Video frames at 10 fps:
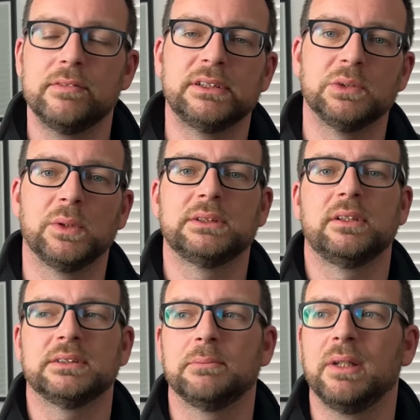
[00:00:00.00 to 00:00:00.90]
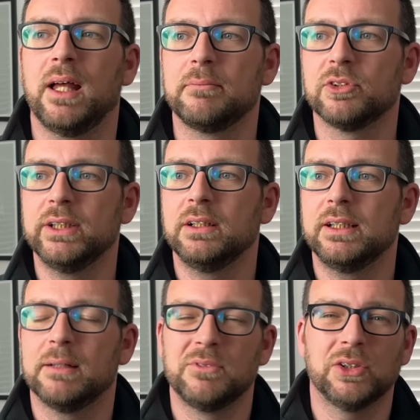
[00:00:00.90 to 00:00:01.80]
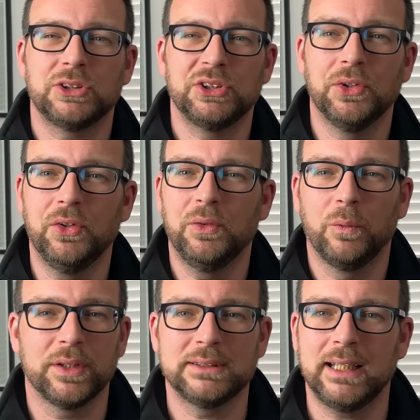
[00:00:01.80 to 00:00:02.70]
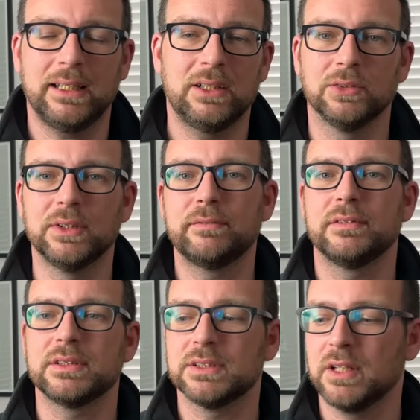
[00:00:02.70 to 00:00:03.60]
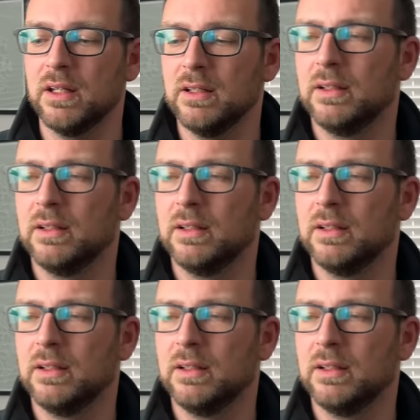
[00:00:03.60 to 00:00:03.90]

original one's got some lime green on it. I'm not sure what the technical differences are,